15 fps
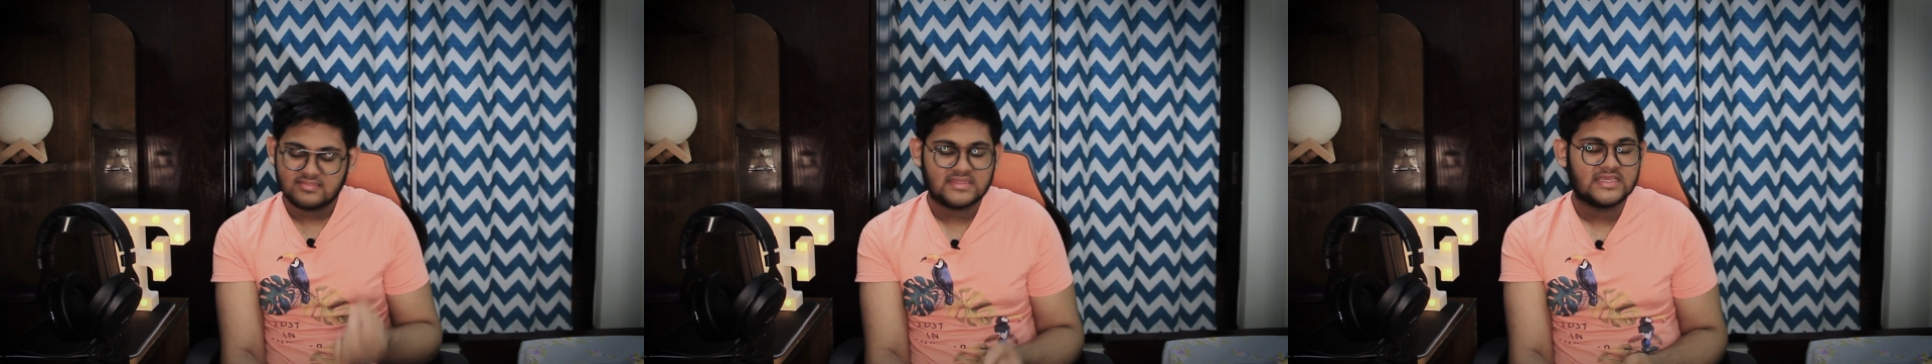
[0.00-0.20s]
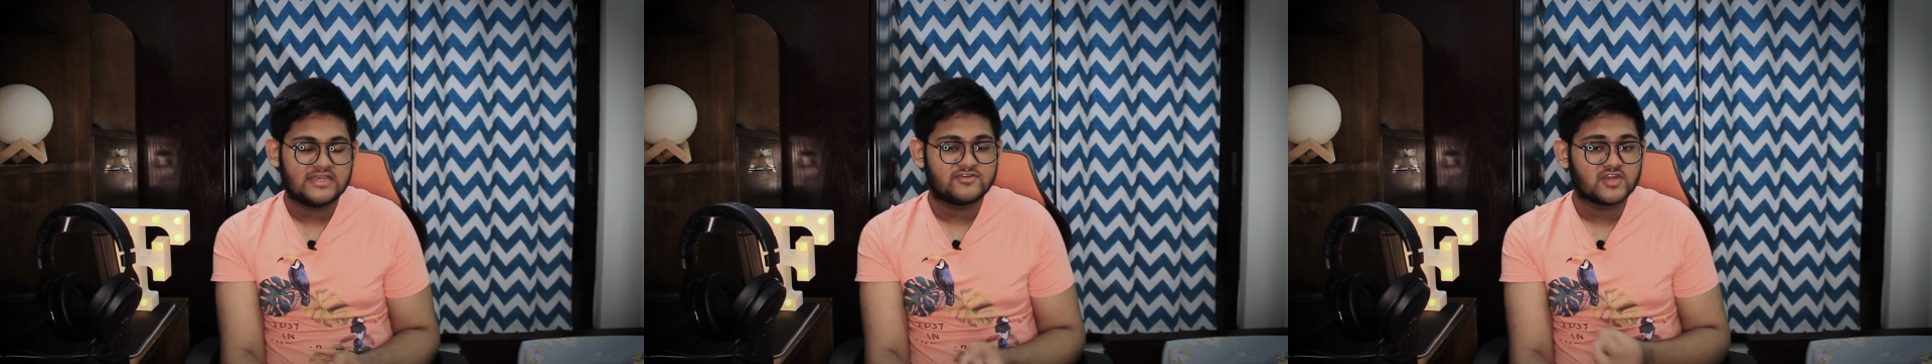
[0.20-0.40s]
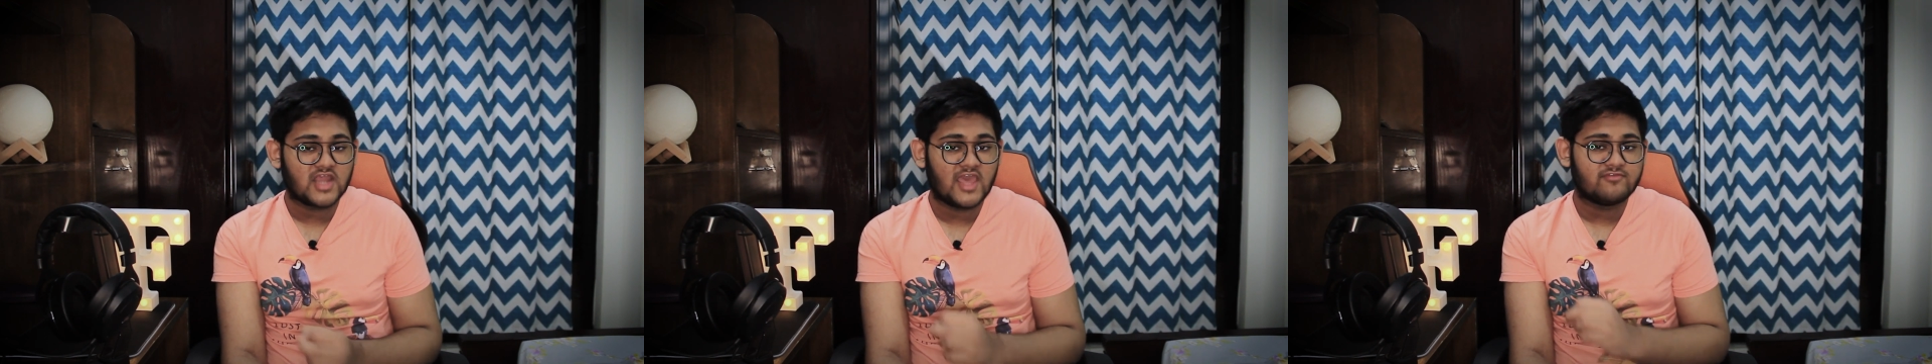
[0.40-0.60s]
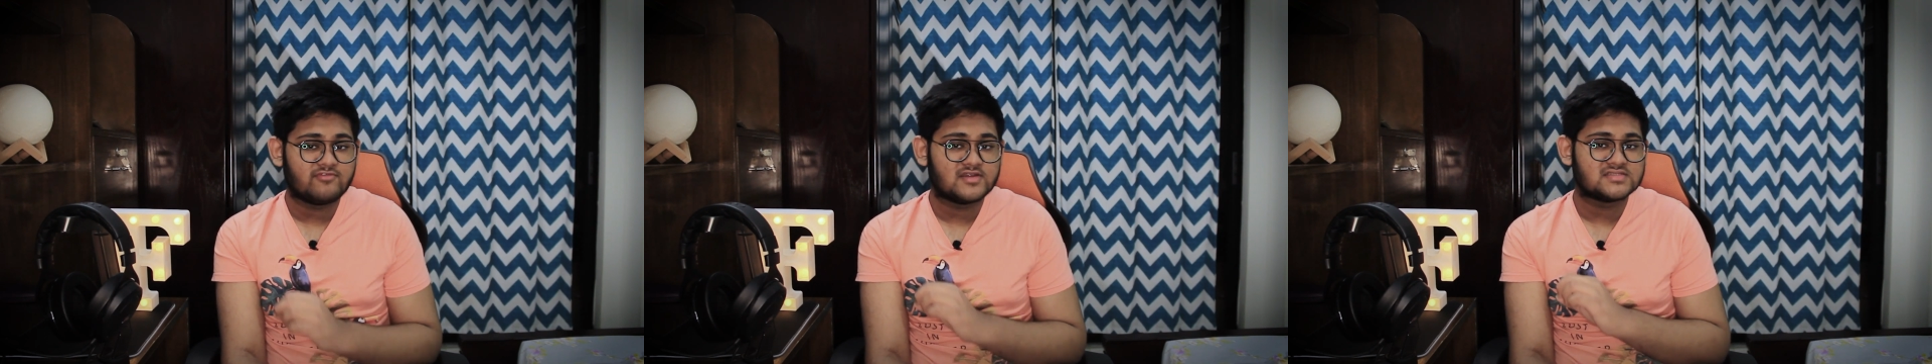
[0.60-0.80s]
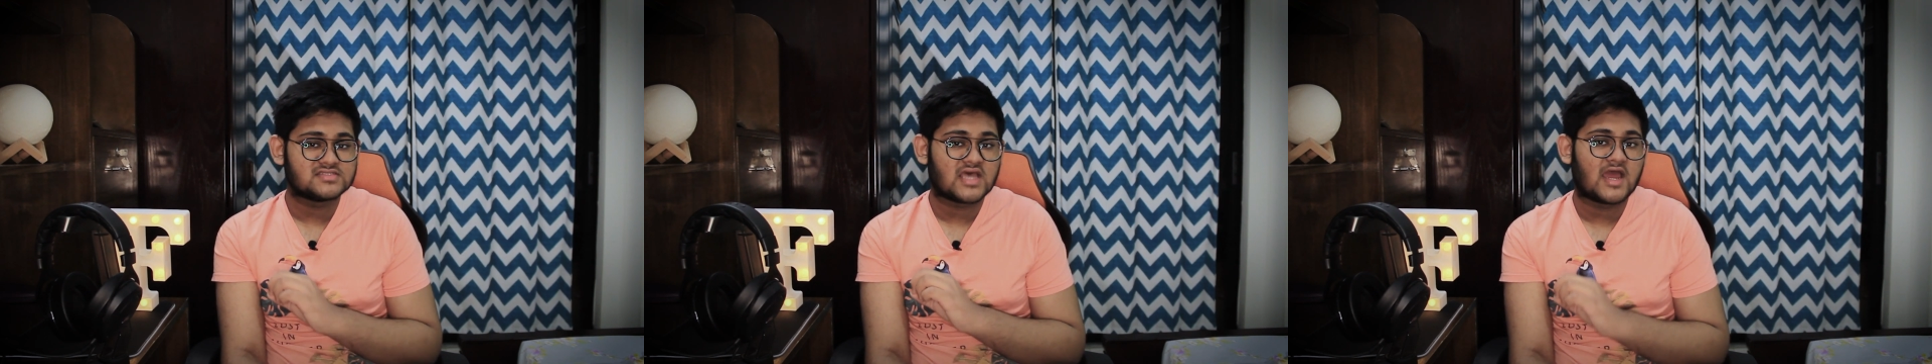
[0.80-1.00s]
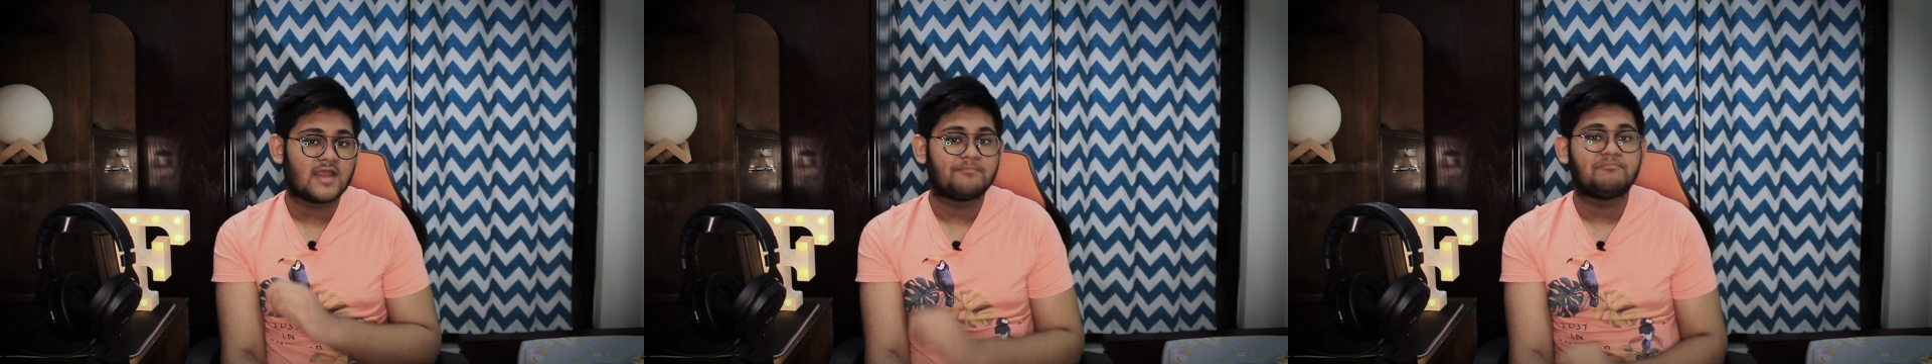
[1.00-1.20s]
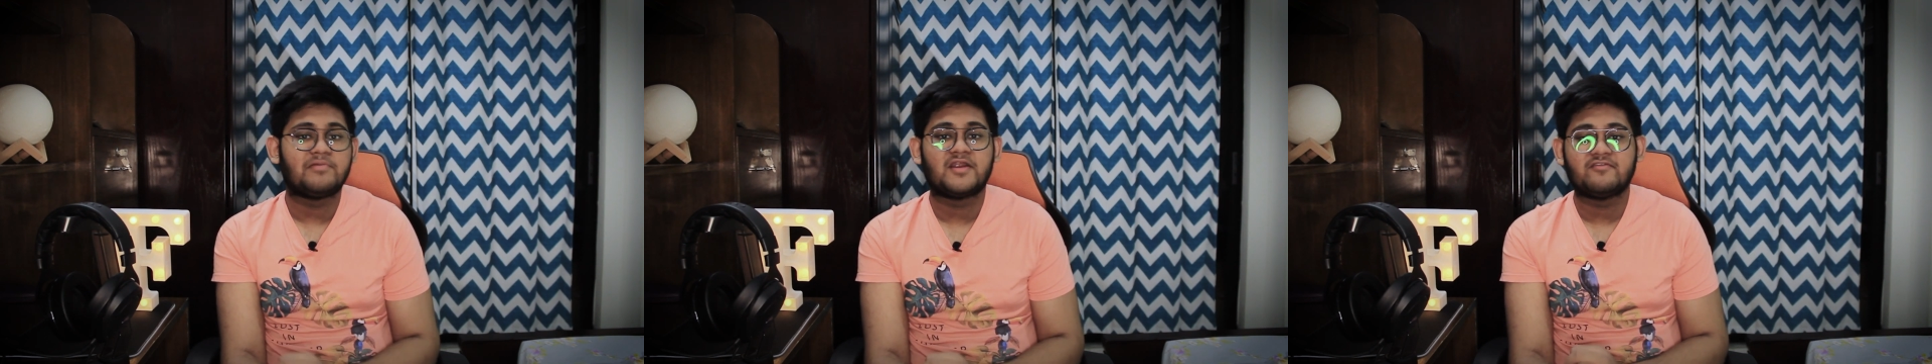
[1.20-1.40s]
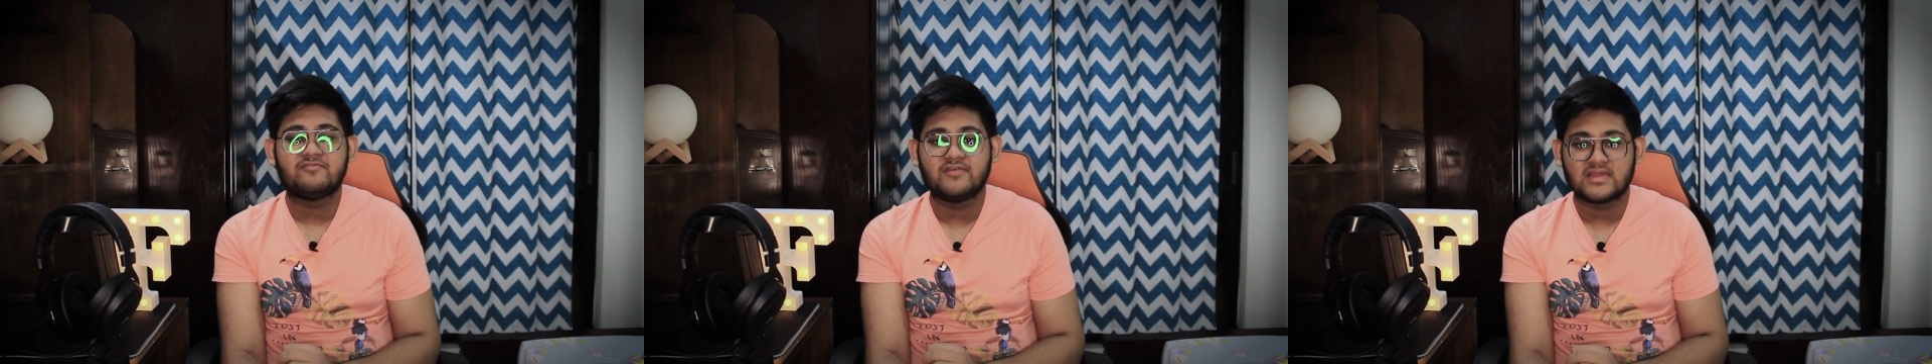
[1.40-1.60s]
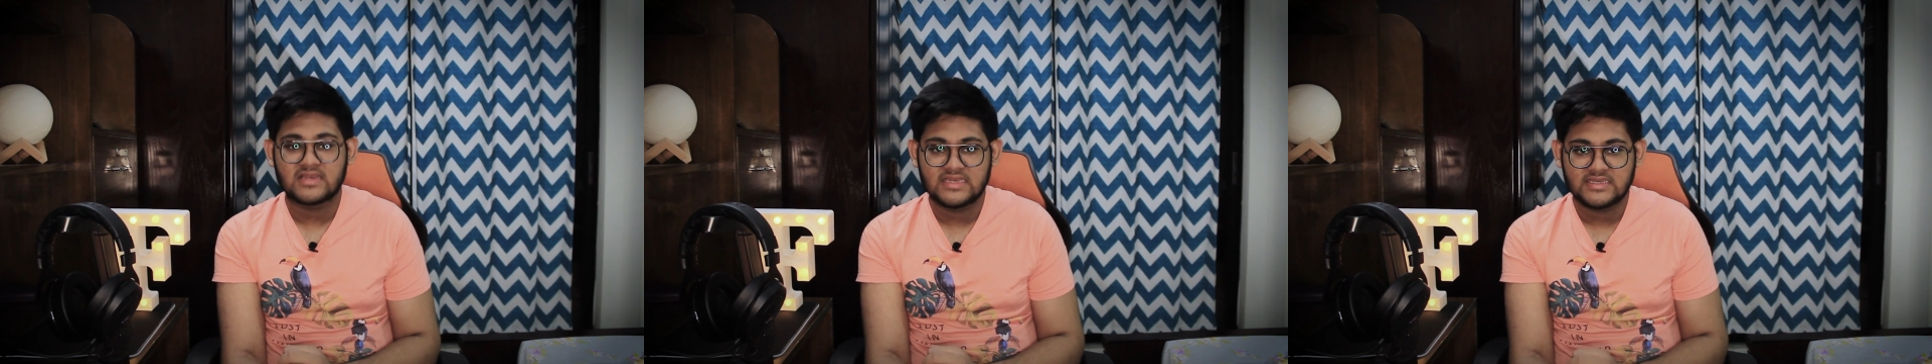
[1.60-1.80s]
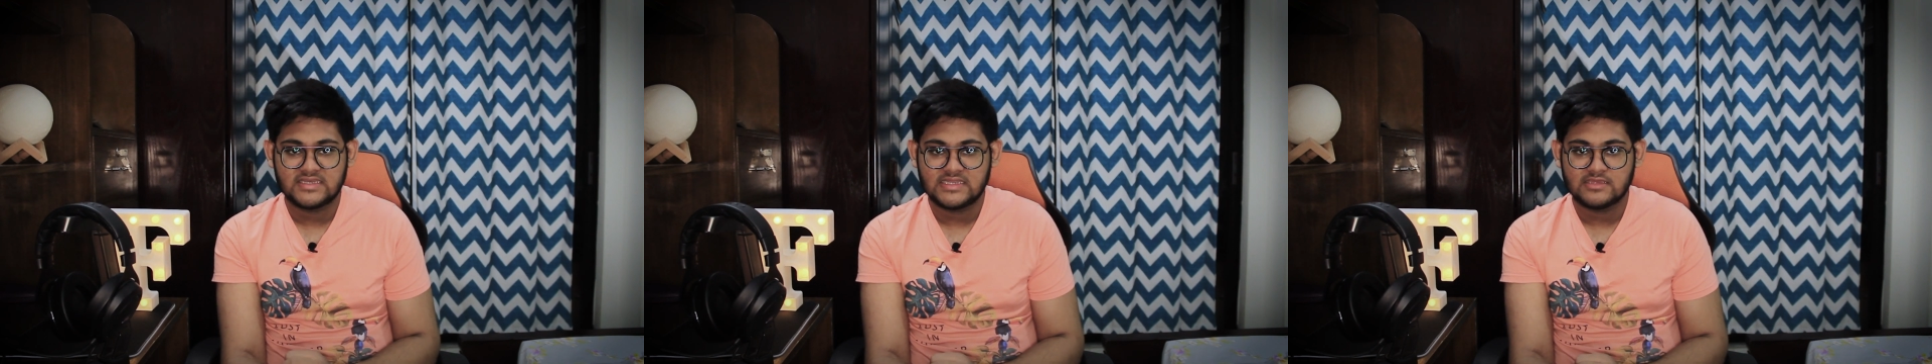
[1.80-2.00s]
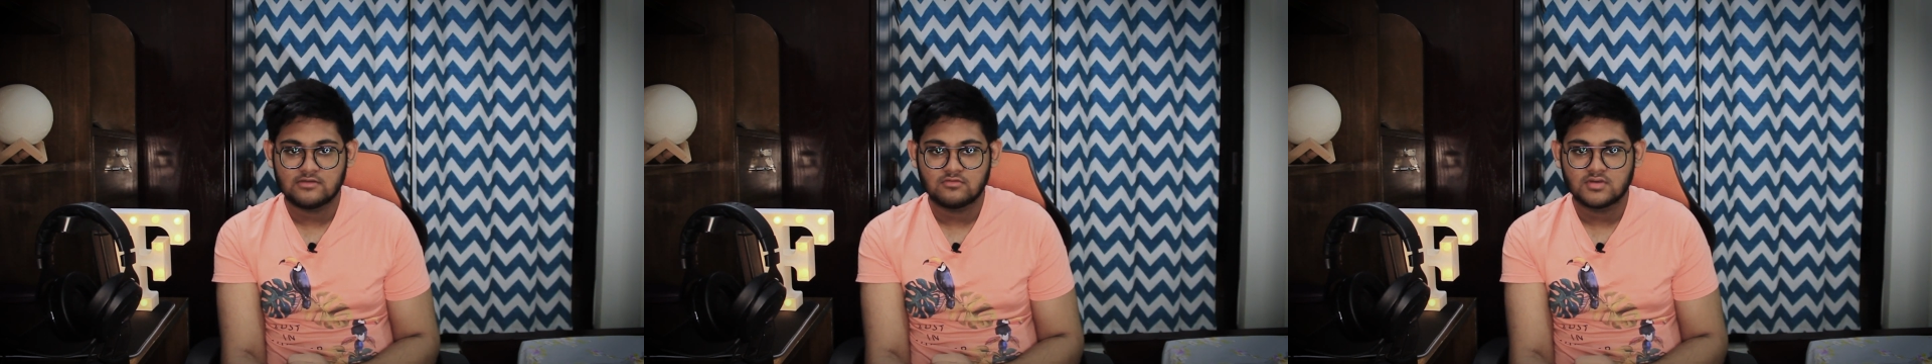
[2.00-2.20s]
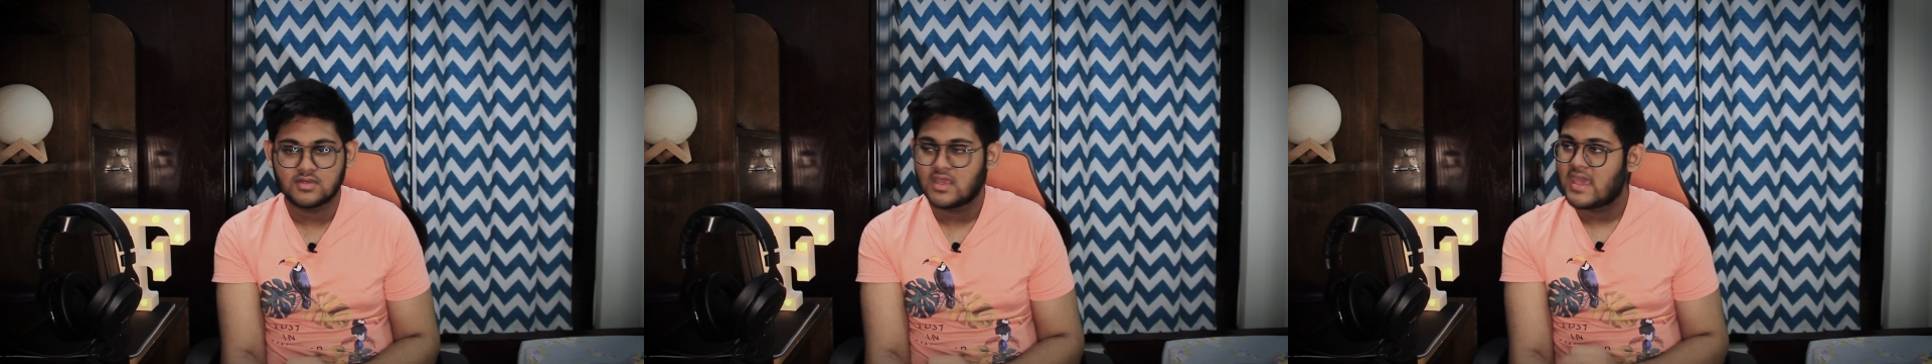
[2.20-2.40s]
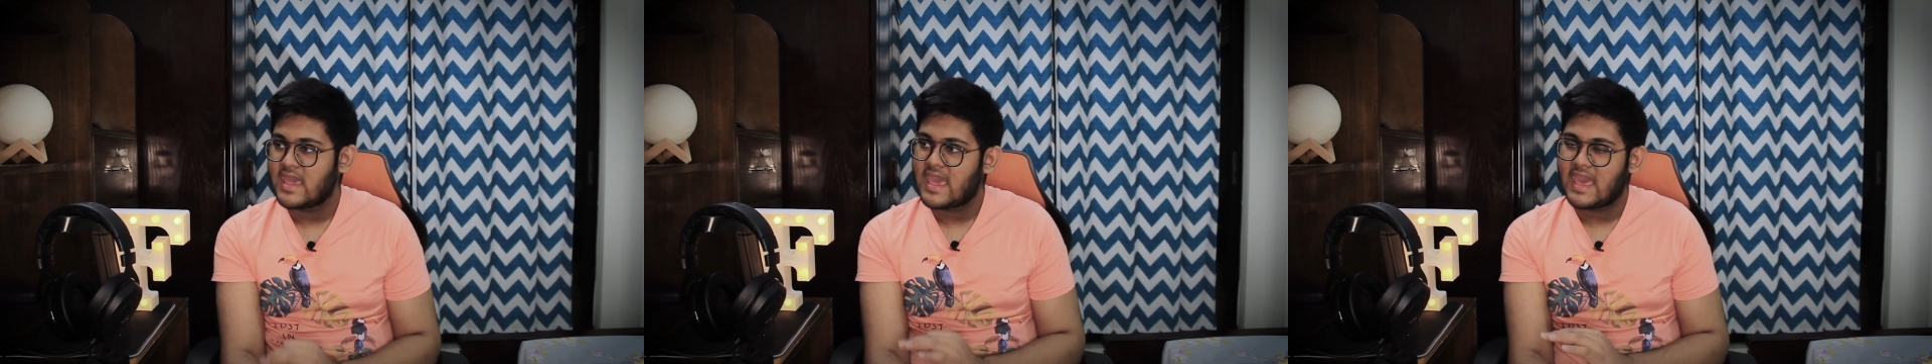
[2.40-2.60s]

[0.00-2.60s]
the drivers are perfectly tuned.